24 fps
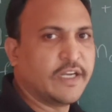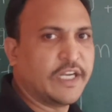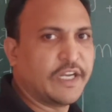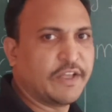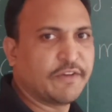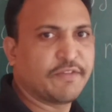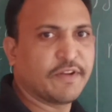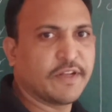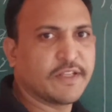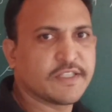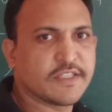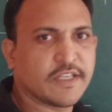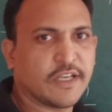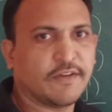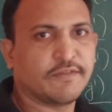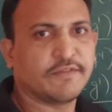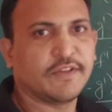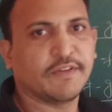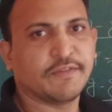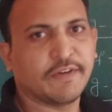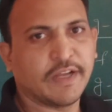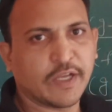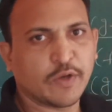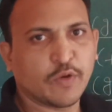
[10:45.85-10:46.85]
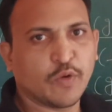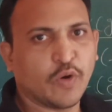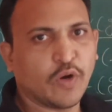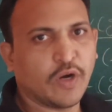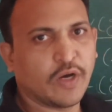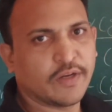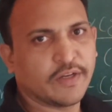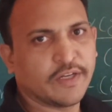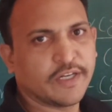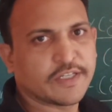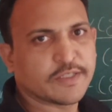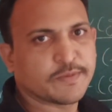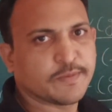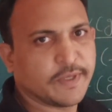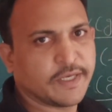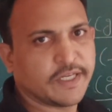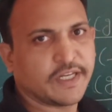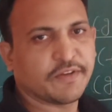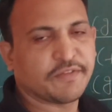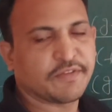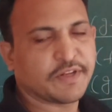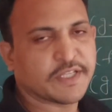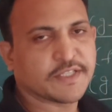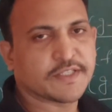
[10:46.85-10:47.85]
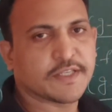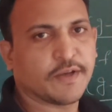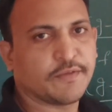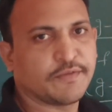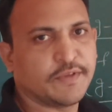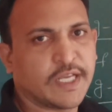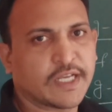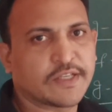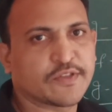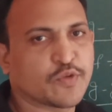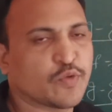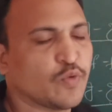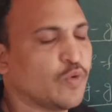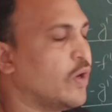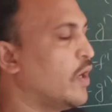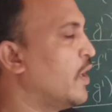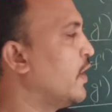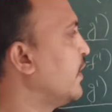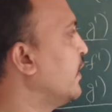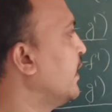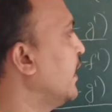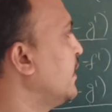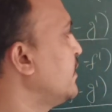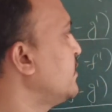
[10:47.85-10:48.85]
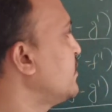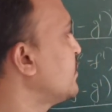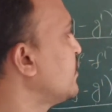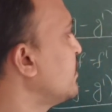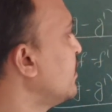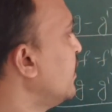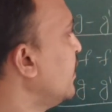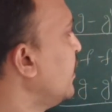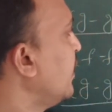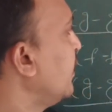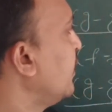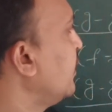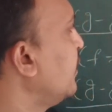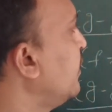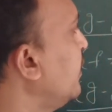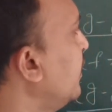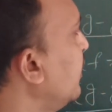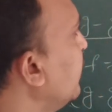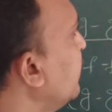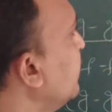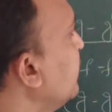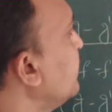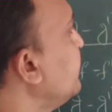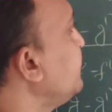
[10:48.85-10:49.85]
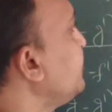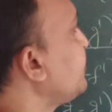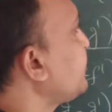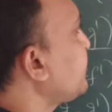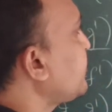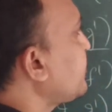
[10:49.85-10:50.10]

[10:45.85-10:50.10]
Difference of the y coordinates by difference of the x coordinates. Then